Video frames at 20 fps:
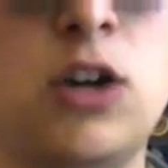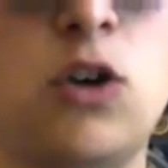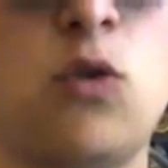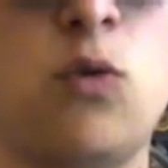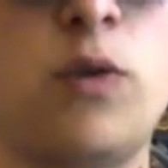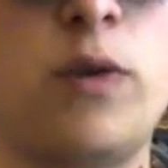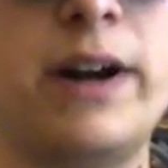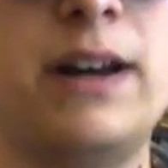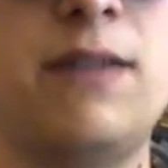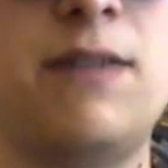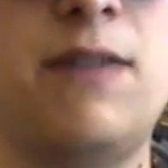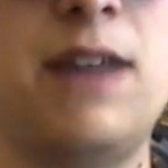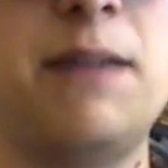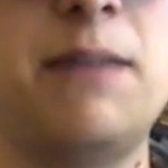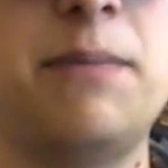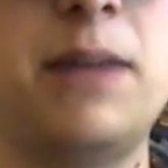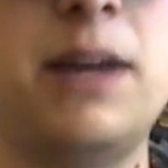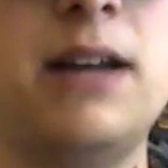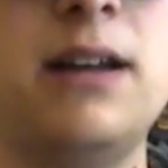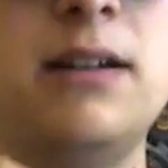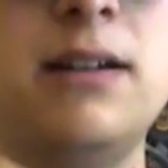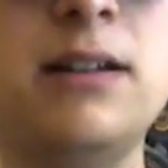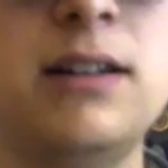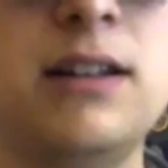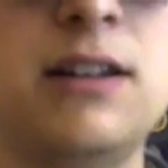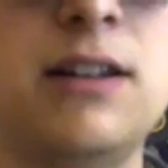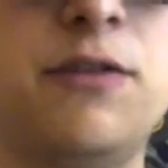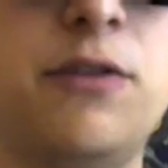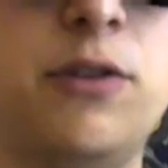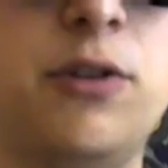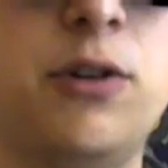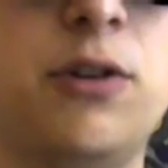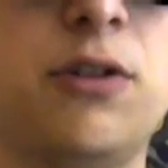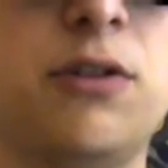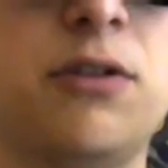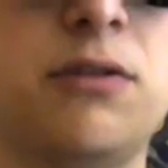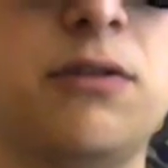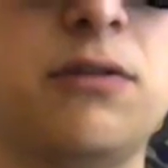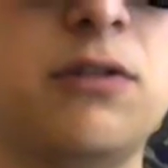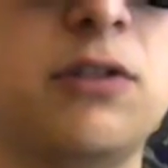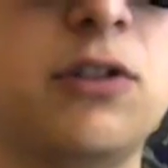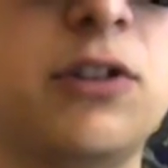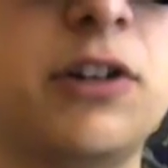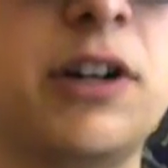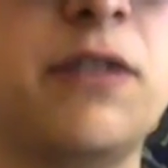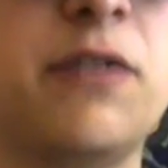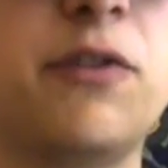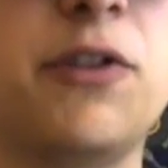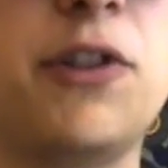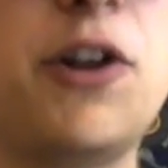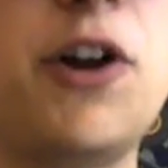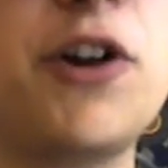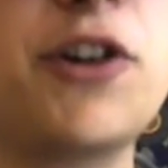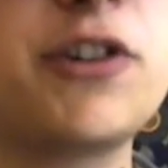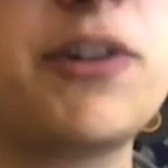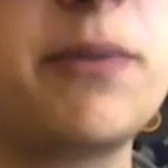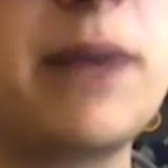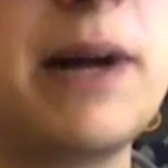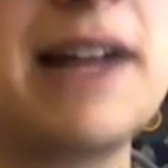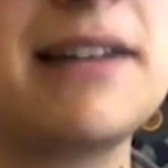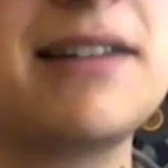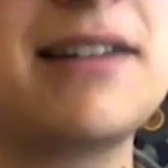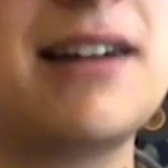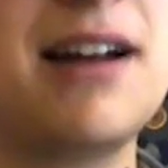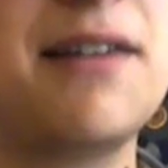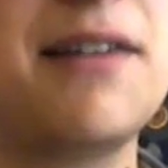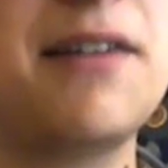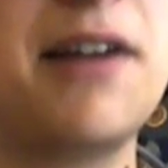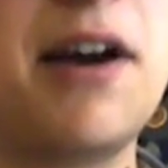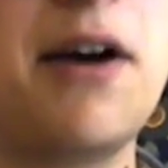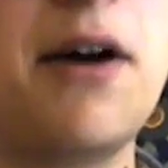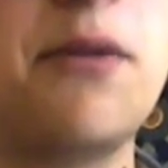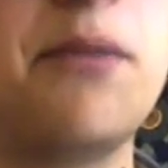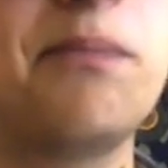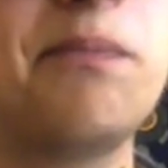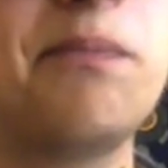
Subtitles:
Great vape pen if you're looking for large capacity on the go.